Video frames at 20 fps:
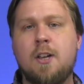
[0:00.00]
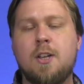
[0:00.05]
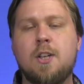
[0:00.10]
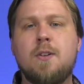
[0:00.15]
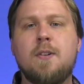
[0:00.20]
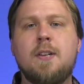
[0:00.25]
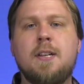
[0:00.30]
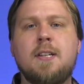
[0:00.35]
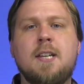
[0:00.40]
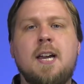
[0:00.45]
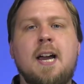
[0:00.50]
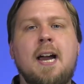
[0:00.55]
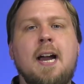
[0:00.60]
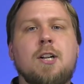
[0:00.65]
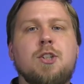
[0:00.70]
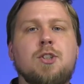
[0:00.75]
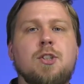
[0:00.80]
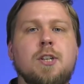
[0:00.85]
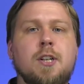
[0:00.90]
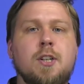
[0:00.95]
you need to
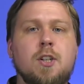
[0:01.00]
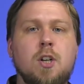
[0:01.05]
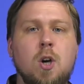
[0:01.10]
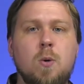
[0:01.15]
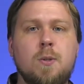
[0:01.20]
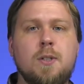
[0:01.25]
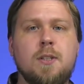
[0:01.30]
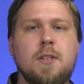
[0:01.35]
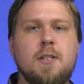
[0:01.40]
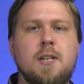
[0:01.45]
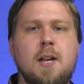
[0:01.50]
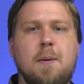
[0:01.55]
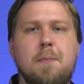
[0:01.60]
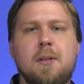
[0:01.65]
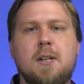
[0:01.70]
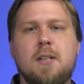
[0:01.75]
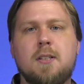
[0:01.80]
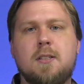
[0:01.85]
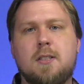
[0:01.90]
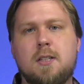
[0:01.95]
actually go to the
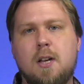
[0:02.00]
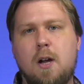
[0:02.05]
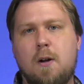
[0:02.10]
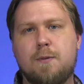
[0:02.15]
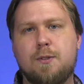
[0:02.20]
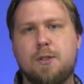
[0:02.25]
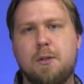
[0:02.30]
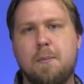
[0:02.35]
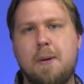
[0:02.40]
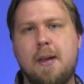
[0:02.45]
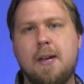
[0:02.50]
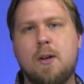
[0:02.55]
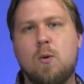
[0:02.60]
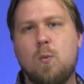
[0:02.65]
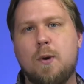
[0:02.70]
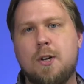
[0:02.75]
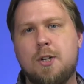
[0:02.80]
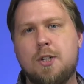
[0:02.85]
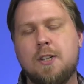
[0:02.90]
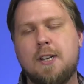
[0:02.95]
template itself to make
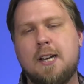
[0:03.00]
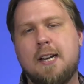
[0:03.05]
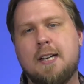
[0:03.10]
widget